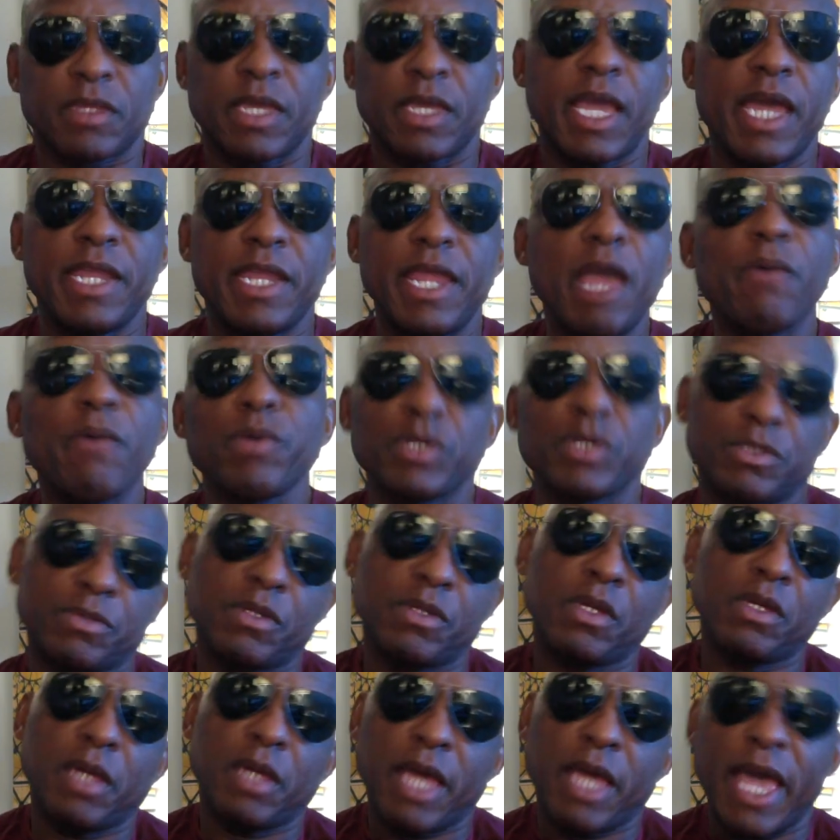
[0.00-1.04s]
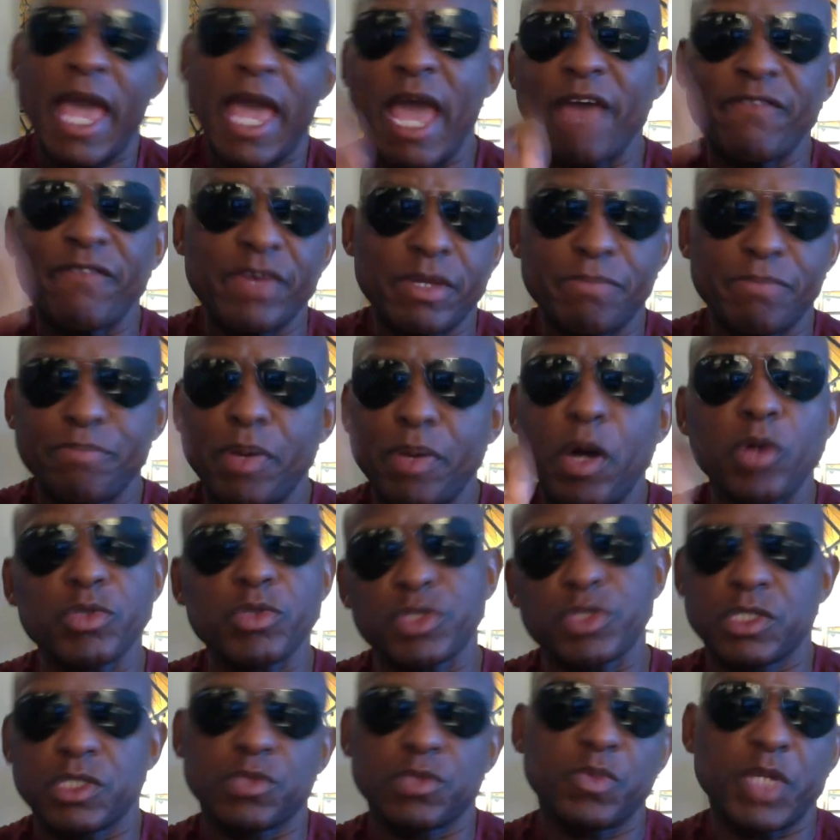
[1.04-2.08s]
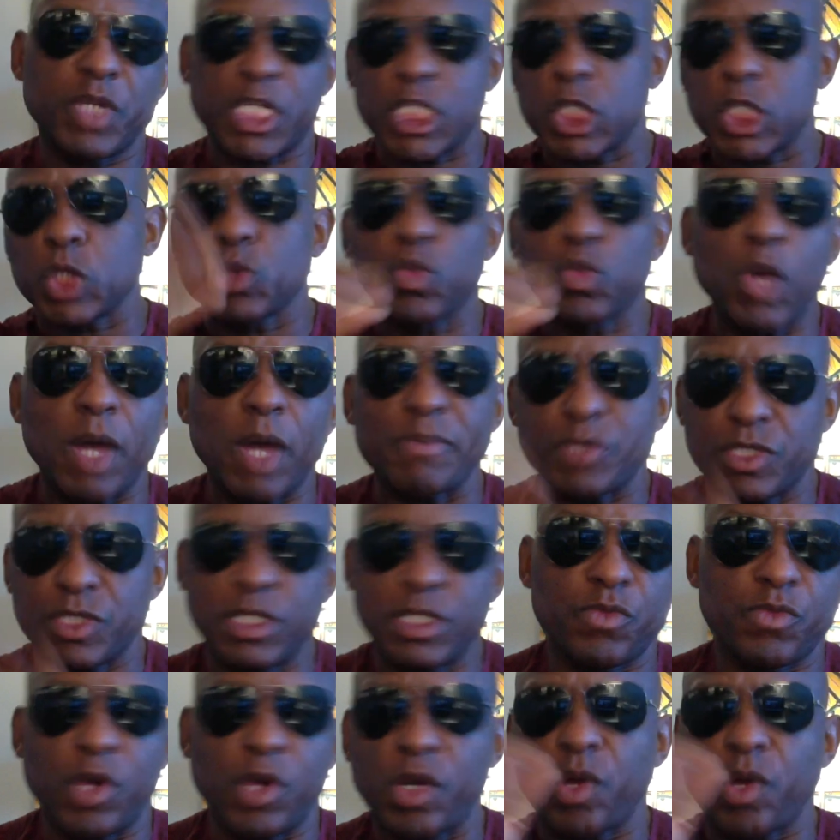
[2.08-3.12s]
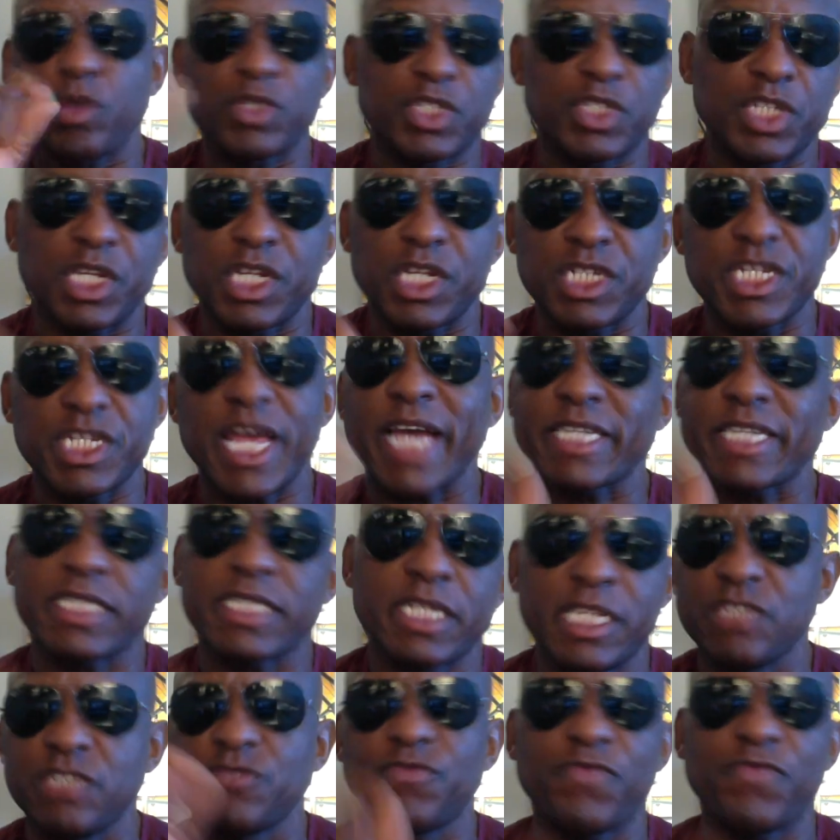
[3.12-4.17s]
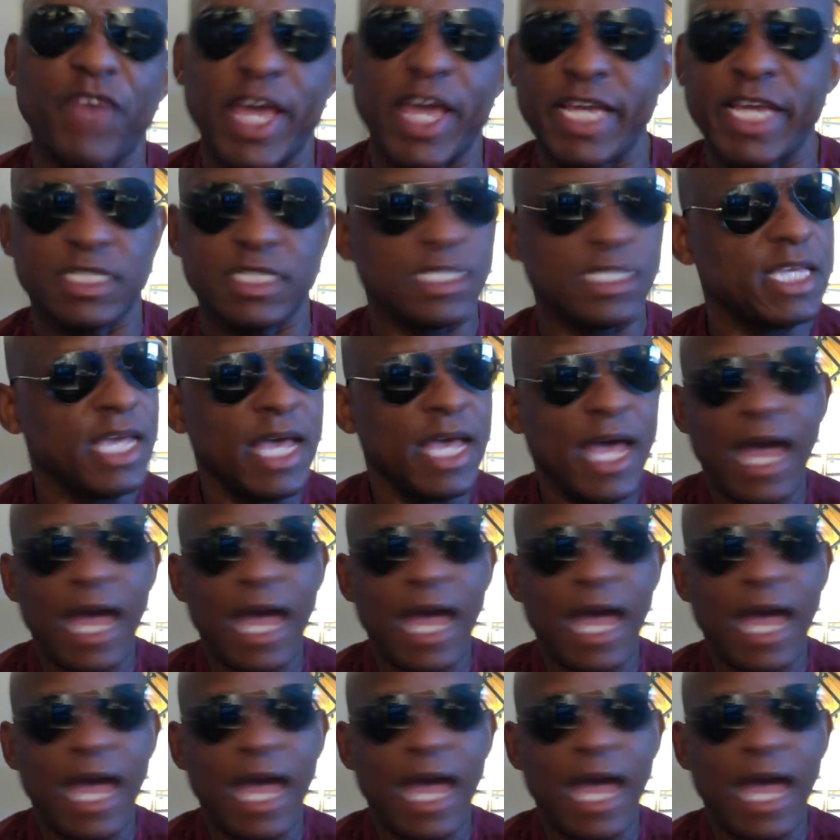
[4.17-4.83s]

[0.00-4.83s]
and they was having posters with corruption wrote on Sheila Jackson Lee's face,